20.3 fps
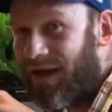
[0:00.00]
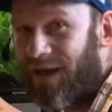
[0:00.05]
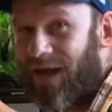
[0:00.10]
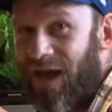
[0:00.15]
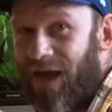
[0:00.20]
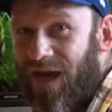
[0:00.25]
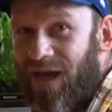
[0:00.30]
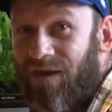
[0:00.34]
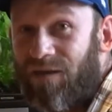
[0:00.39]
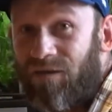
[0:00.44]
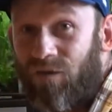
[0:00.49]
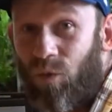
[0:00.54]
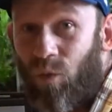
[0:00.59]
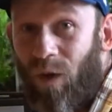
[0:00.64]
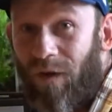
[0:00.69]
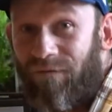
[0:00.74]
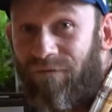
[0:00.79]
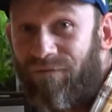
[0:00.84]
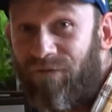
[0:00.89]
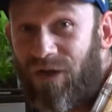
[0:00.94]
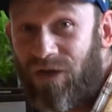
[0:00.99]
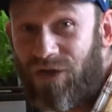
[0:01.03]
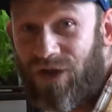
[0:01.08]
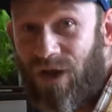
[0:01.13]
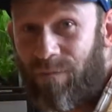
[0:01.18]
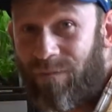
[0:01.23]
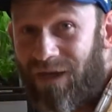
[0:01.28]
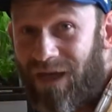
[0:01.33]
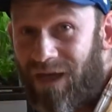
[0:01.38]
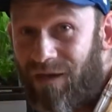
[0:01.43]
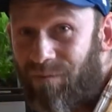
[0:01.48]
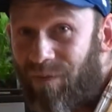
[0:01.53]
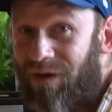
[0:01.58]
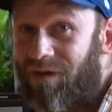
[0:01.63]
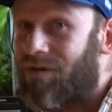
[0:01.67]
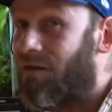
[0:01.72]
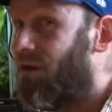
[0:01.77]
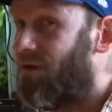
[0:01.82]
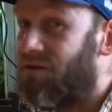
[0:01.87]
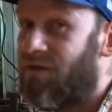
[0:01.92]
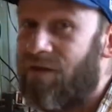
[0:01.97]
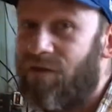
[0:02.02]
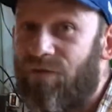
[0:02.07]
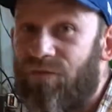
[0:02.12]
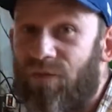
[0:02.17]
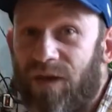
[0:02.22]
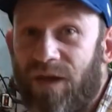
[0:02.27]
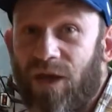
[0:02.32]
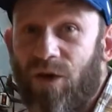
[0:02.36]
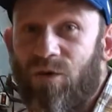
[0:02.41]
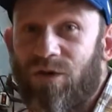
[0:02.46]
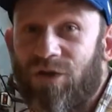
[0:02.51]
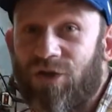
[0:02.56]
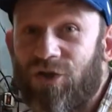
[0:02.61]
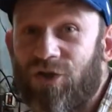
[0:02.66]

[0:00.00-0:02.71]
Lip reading: to get into what fish I'm keeping. This video is